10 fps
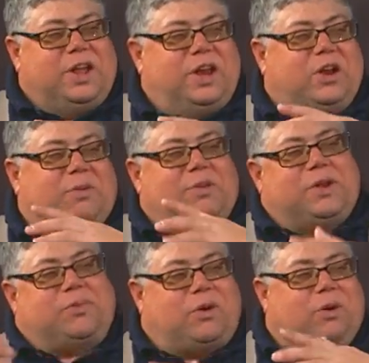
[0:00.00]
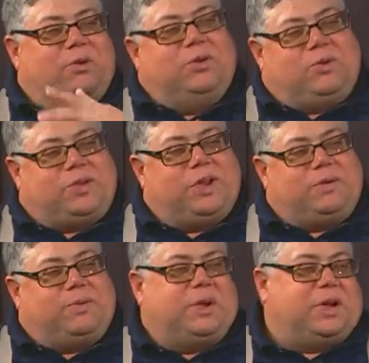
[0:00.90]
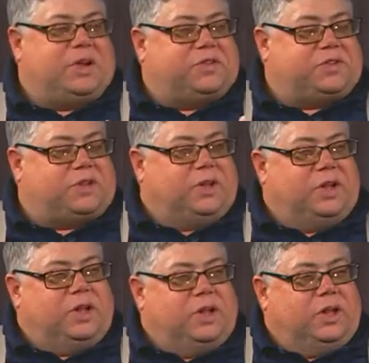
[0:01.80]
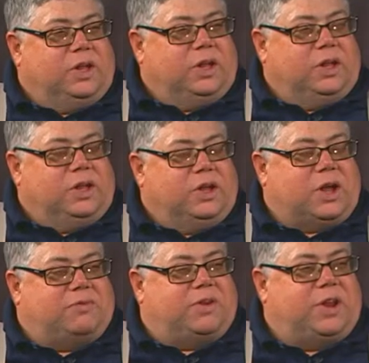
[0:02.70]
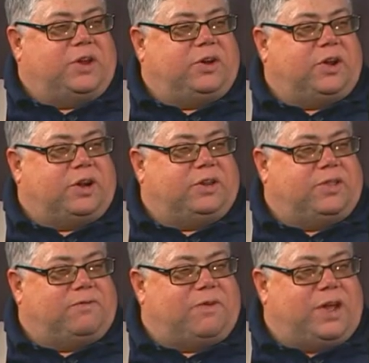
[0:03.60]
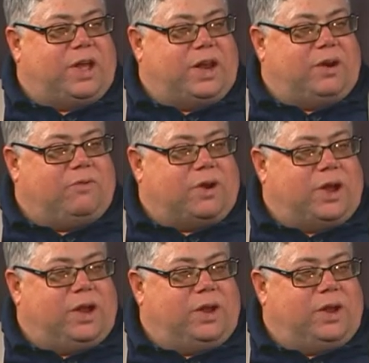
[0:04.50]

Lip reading: It opens up a whole new thing, because you have to take your dog to the vet, right?